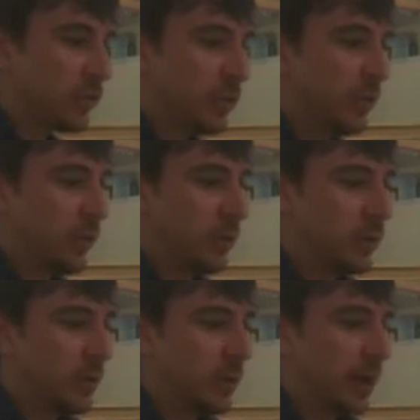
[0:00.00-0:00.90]
true,
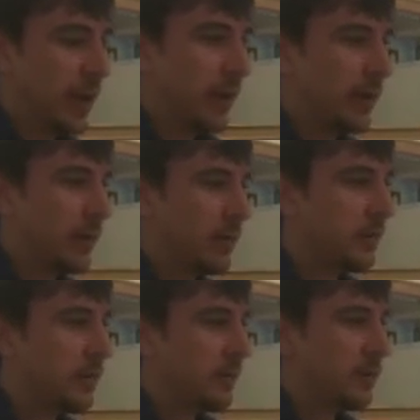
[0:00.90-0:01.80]
uh,
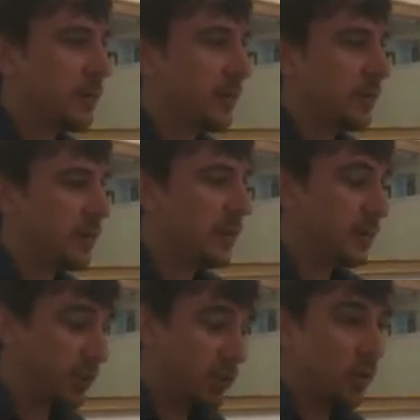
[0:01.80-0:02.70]

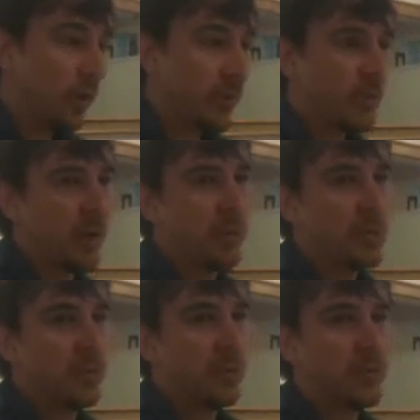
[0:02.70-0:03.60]
you are
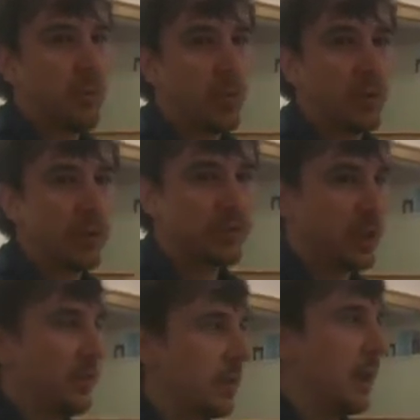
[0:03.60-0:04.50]
responsible for
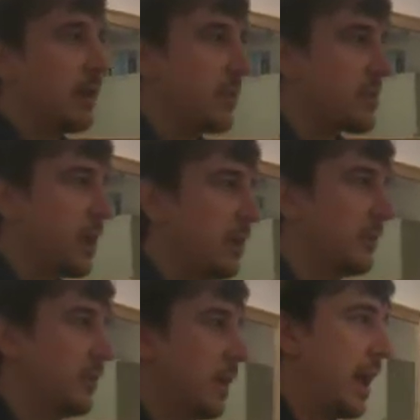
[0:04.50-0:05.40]
achieving that yourself
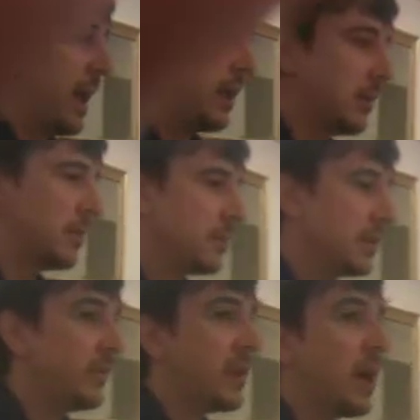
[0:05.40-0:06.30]
and
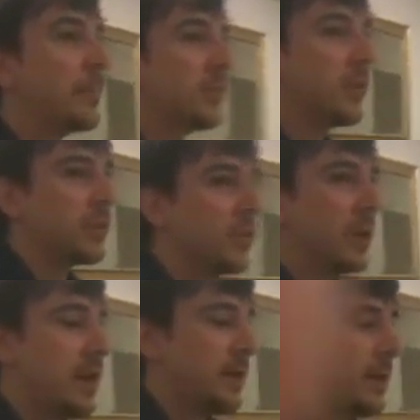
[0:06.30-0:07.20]
living up to your own
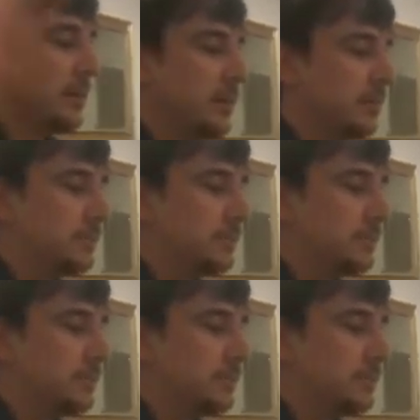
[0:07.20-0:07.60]
ideal.